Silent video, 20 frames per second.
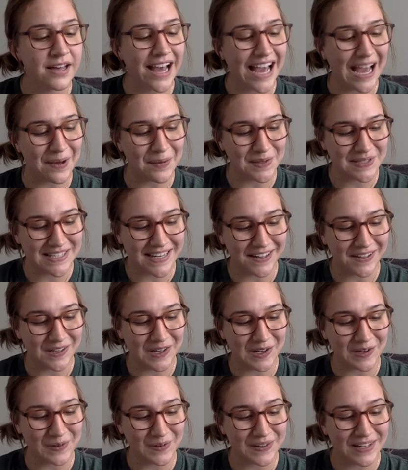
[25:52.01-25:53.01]
I will tell
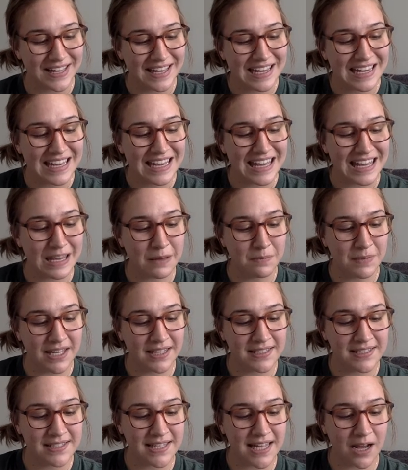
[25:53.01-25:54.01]
you. It
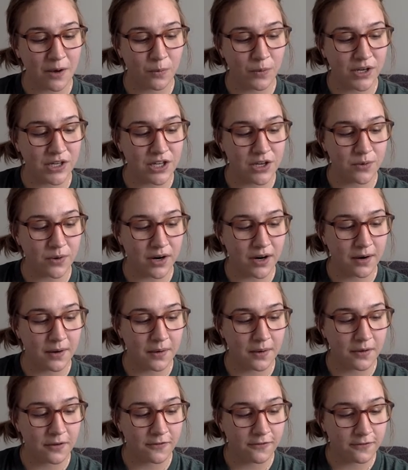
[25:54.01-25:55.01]
means that when you
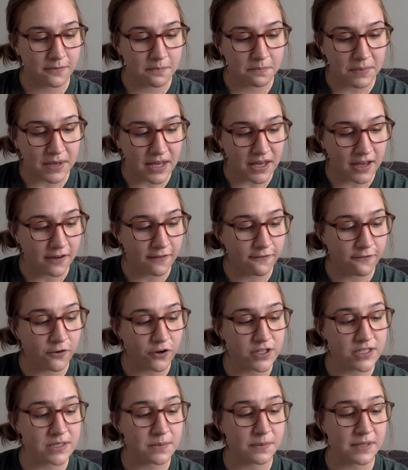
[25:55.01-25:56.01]
are being
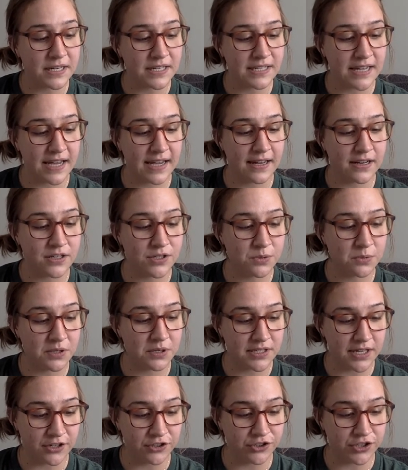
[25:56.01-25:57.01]
forcibly taken to a
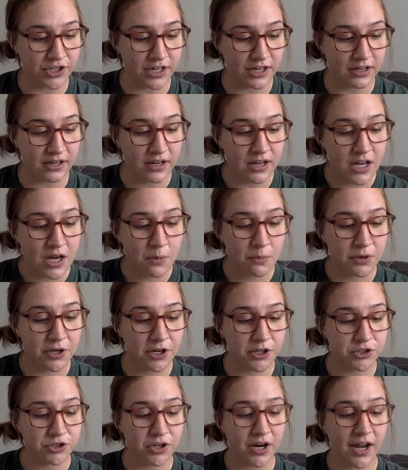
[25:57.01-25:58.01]
dungeon, when
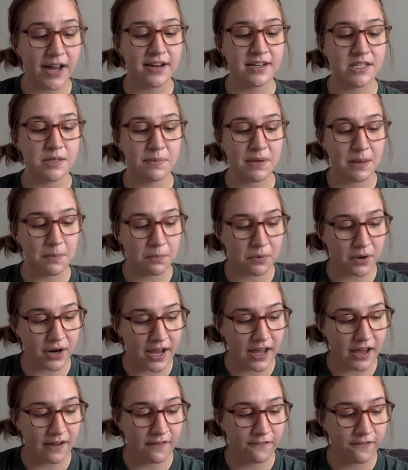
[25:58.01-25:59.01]
you're trying to be
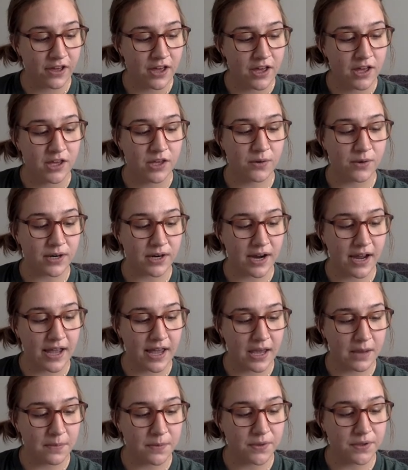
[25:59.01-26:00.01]
brave, you are
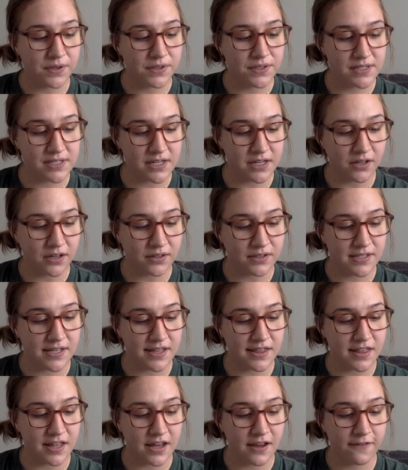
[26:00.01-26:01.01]
able still to
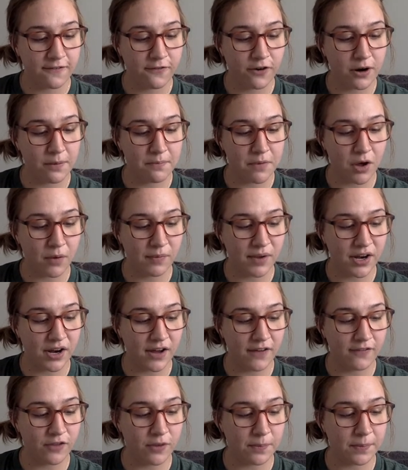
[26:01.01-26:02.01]
think for a moment
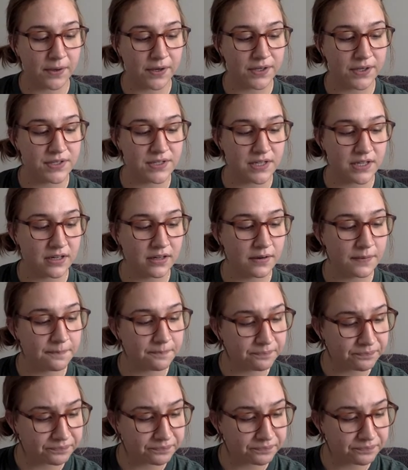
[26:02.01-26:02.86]
of the person